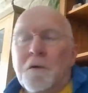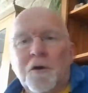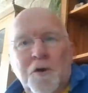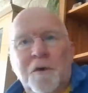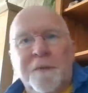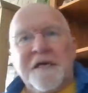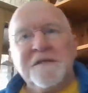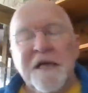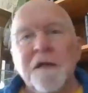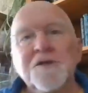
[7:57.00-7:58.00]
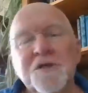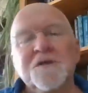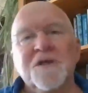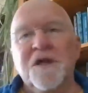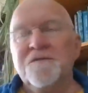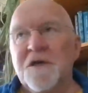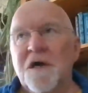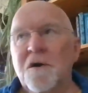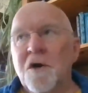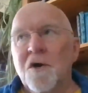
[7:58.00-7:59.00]
you can be intelligent enough to
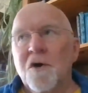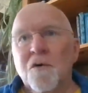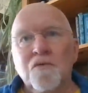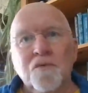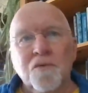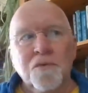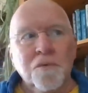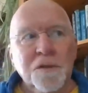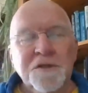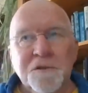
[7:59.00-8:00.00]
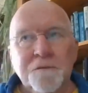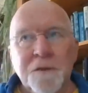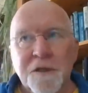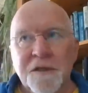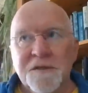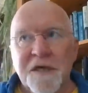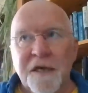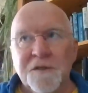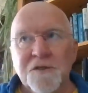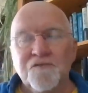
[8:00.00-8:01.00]
go, Ooh, this is really
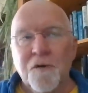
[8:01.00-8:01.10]
intense.